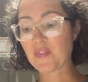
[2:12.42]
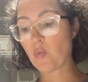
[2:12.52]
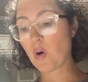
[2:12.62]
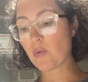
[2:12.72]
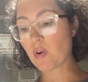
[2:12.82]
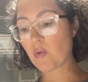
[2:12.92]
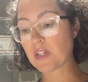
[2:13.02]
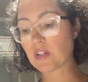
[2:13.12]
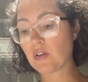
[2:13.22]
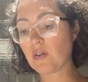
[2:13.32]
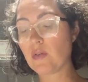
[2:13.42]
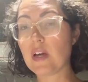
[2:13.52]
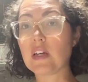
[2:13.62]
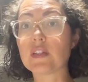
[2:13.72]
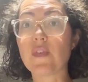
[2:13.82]
what we're going to do
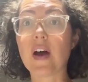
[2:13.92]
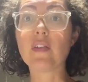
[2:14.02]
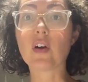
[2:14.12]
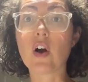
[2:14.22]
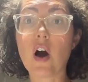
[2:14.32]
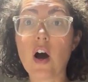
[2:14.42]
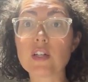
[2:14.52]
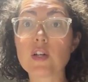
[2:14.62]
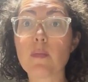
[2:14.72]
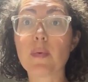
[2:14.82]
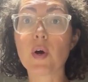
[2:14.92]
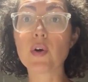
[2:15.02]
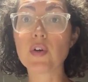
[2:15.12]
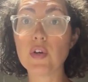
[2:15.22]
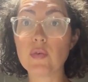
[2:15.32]
is find the cost
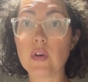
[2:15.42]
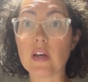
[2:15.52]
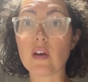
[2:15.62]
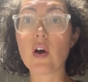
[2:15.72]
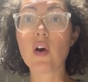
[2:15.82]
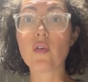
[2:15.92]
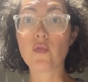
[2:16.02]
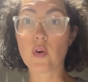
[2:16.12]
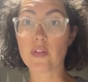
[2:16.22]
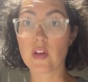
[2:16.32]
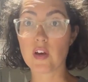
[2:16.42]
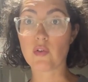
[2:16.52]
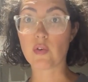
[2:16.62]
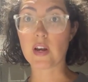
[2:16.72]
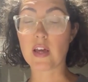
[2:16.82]
per unit for the
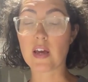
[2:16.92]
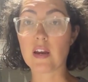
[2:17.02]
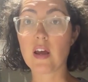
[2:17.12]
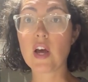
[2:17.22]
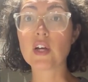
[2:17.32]
ingredient.